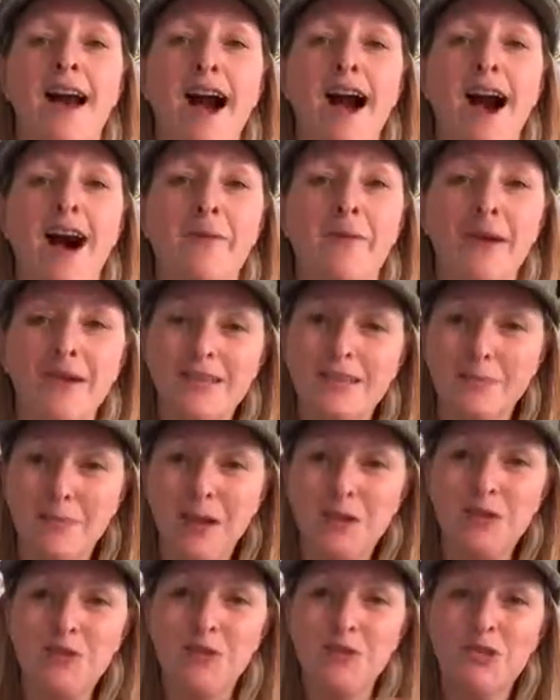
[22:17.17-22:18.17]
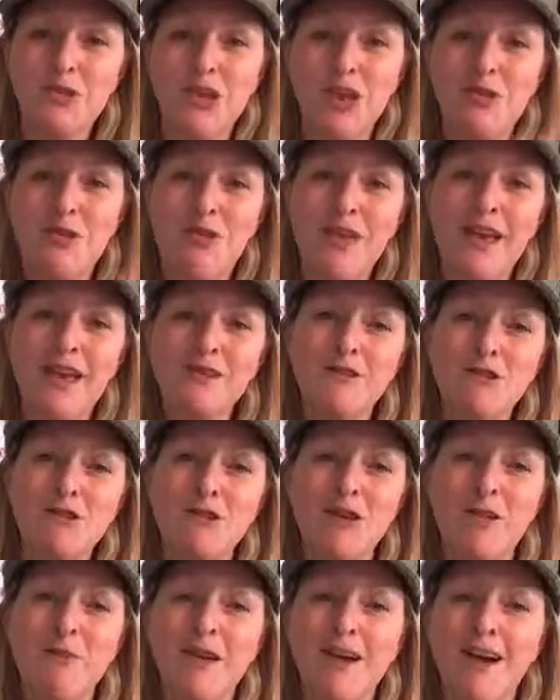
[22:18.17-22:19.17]
I'll speak to you all soon. Thanks for
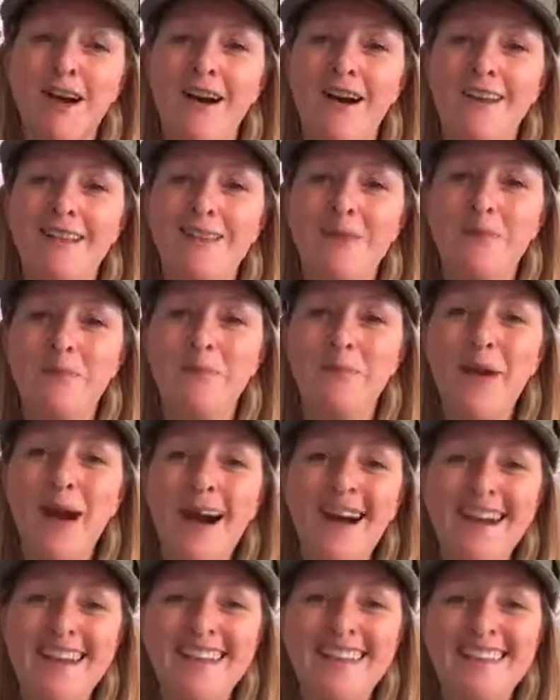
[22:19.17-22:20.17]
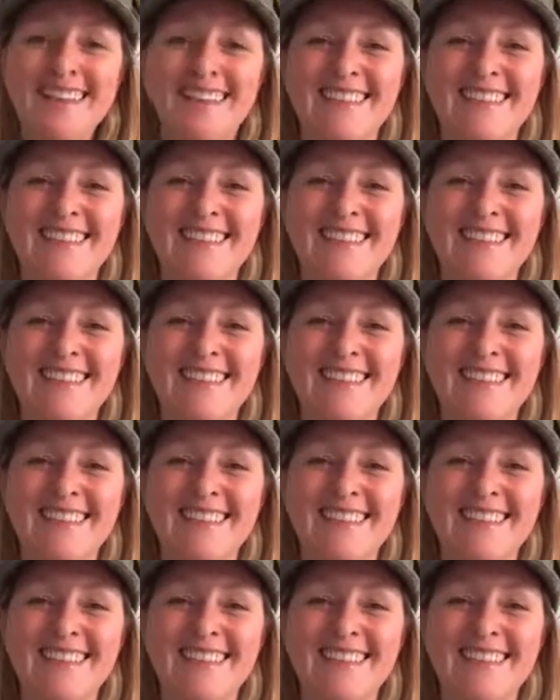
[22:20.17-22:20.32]
joining me, guys. Bye.